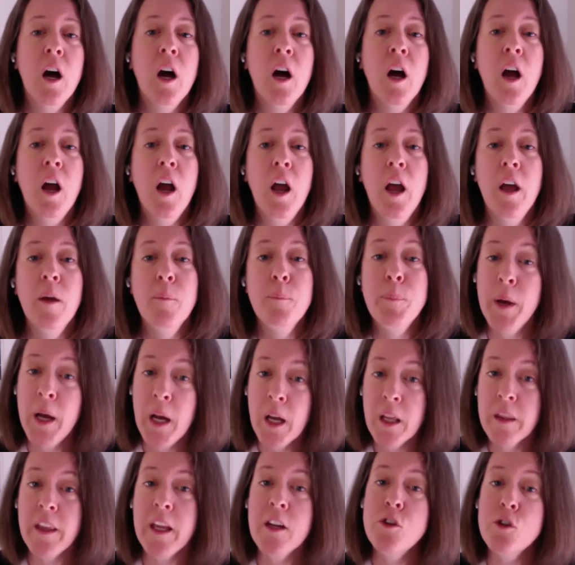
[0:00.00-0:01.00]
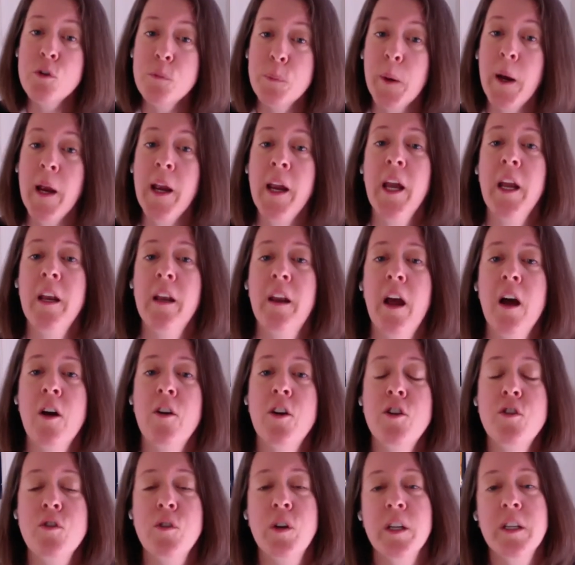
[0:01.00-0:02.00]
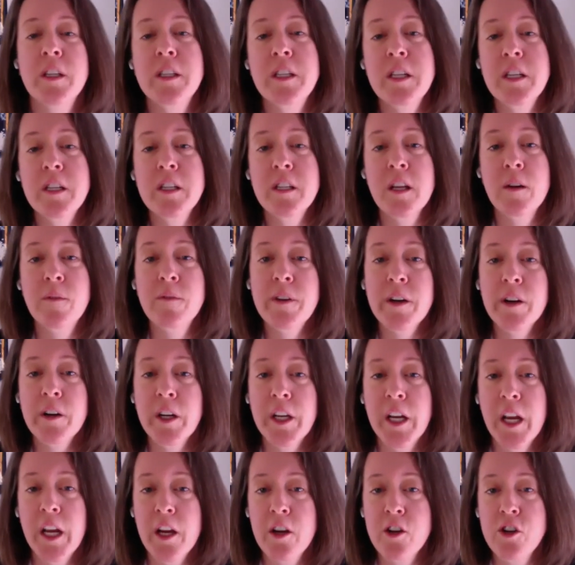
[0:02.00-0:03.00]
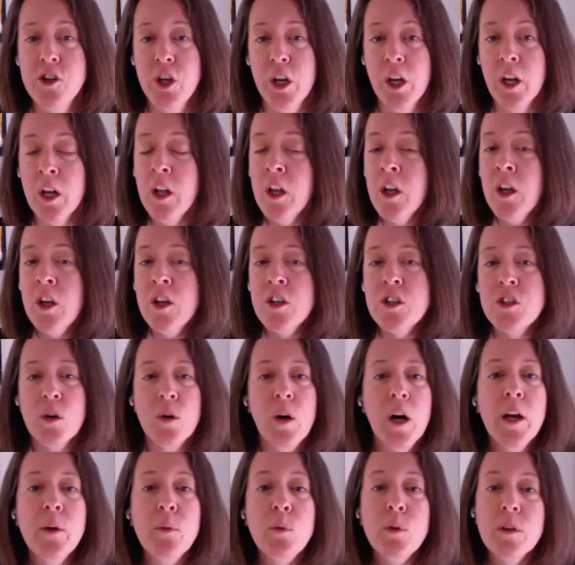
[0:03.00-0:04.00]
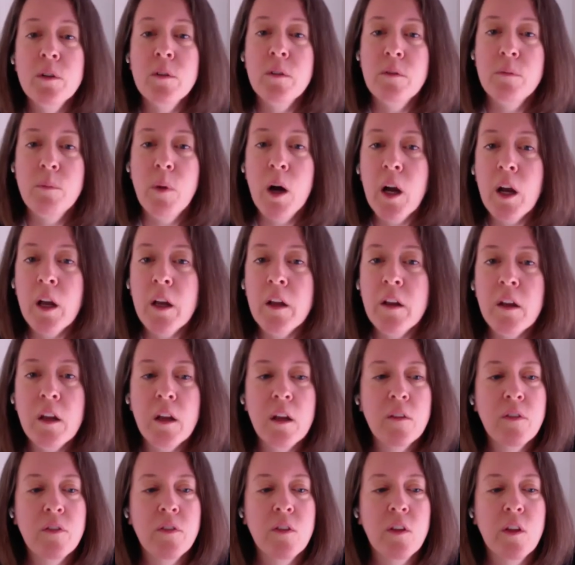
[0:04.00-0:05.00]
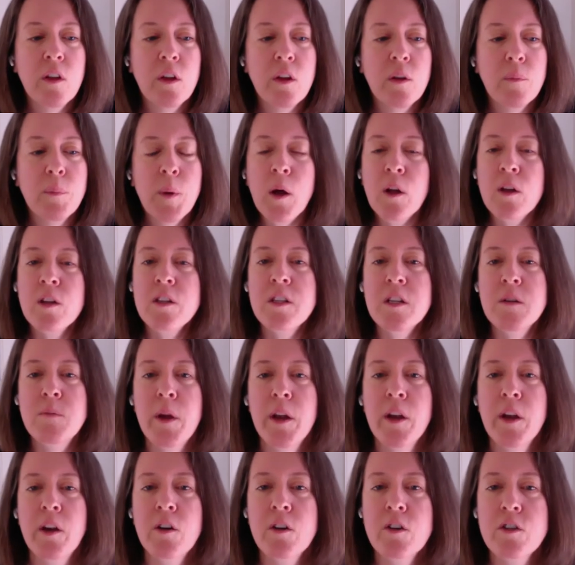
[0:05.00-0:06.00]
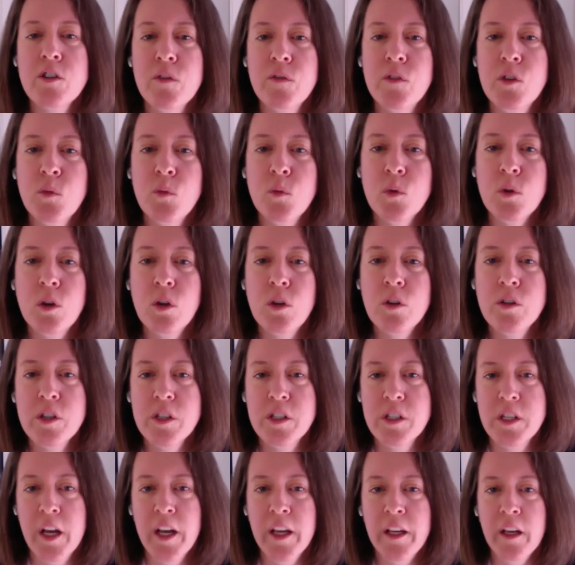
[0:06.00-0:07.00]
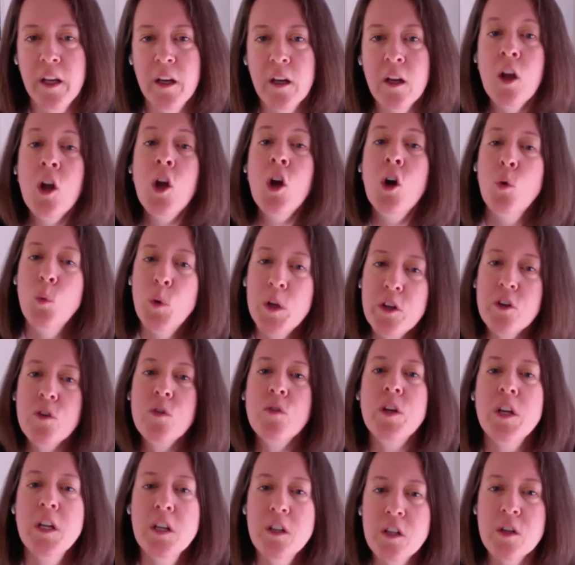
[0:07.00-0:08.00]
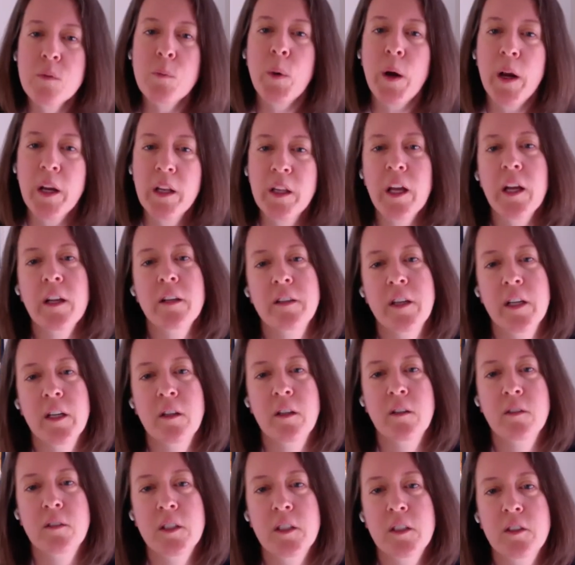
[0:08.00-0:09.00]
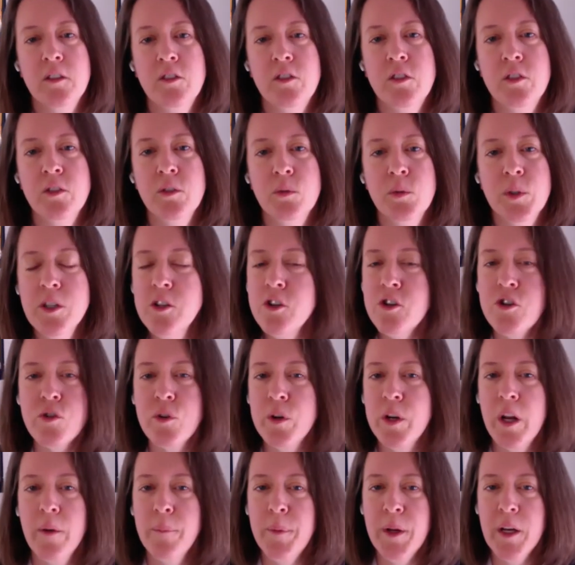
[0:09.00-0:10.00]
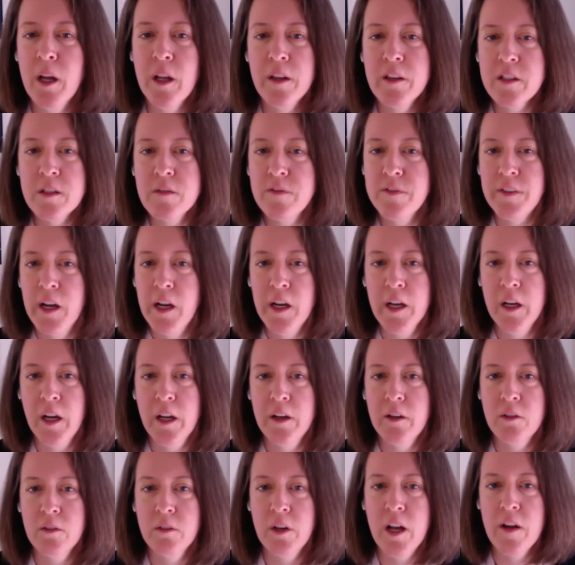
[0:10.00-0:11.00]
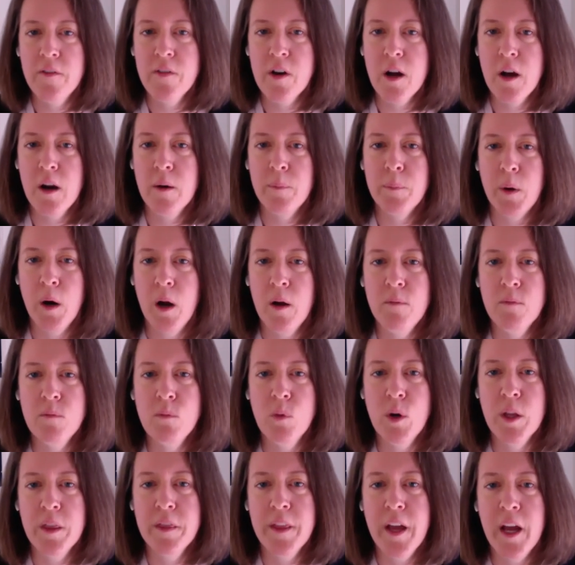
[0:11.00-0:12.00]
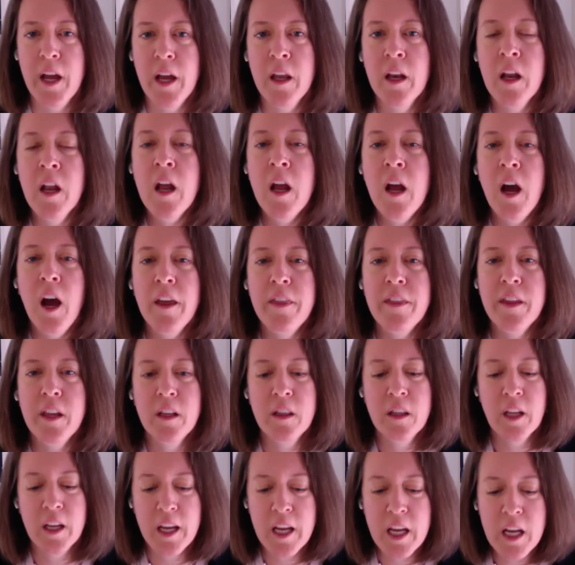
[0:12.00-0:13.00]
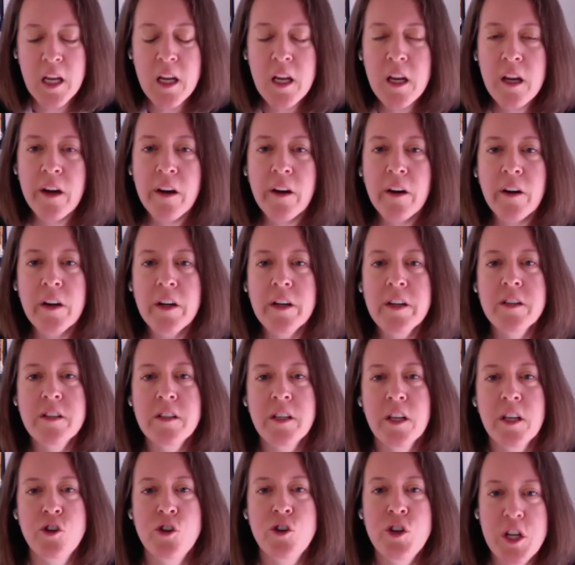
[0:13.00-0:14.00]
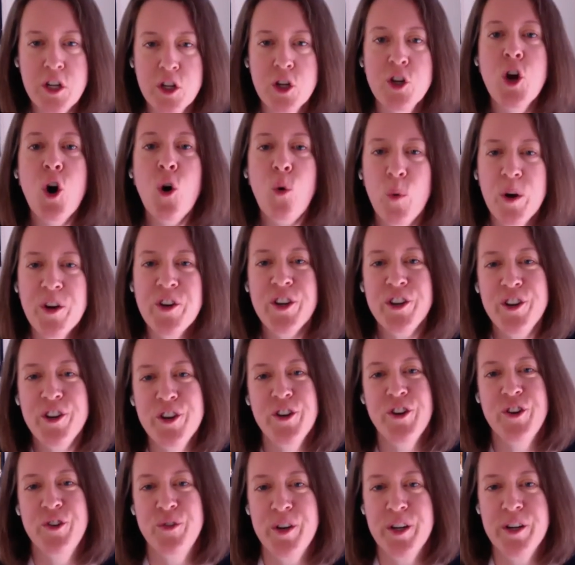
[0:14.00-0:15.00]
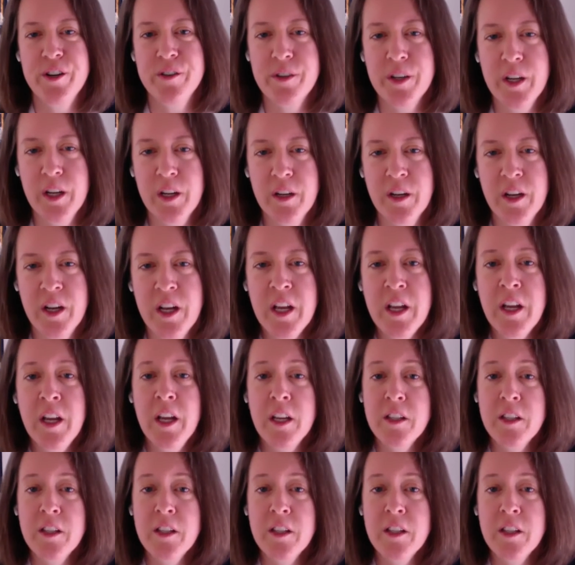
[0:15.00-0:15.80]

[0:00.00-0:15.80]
Uh, and, but they do break it down and you can see some variation. So I wouldn't mind if the policymakers of the world decided we do need to break that down into industry. I mean, that's fine. I don't have a problem with that. I think the key here is that you need to know which industry you're in.